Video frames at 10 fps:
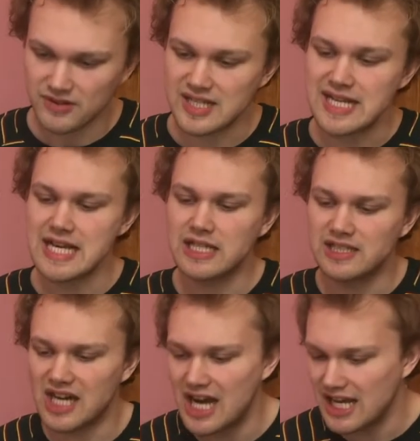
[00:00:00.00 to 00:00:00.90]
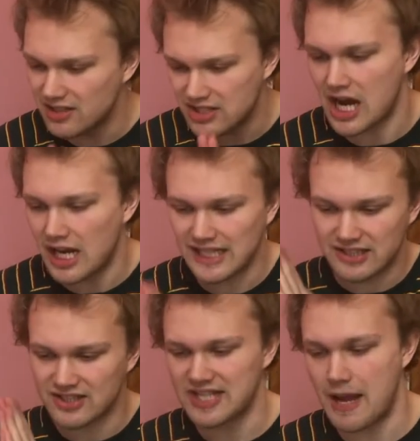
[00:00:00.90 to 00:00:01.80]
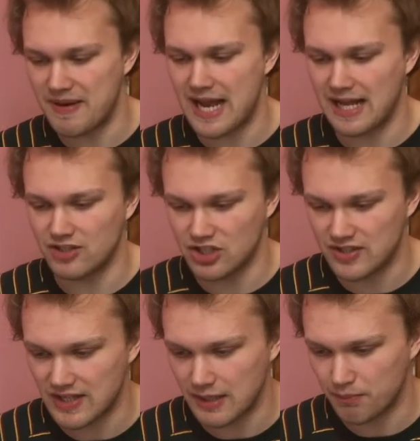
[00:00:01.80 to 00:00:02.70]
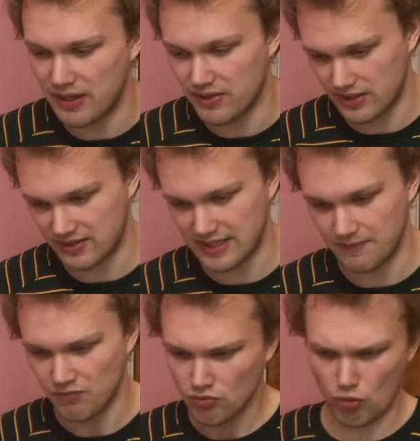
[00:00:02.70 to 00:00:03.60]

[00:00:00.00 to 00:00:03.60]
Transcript: Dear, kind, darling Samiad, she said breathlessly.